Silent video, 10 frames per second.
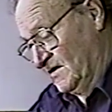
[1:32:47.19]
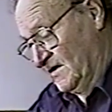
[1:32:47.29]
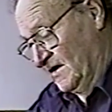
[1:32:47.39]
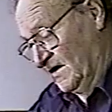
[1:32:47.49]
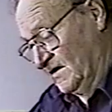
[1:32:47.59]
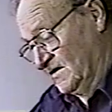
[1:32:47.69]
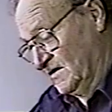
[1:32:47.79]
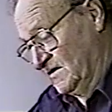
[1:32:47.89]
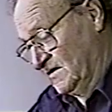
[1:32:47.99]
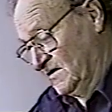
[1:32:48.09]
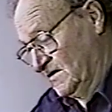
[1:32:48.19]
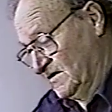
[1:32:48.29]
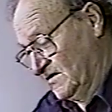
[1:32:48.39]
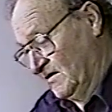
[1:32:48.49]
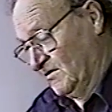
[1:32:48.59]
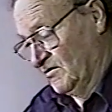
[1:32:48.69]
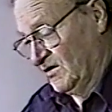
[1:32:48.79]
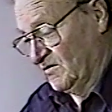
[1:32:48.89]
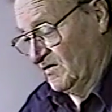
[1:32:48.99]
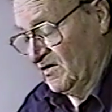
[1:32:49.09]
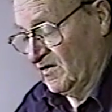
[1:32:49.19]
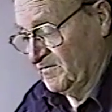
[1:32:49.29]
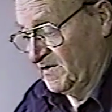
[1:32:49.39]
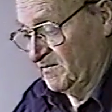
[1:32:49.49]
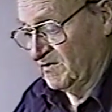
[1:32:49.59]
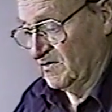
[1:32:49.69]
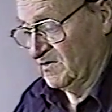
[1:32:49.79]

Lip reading: Yeah, they were quite well-off people.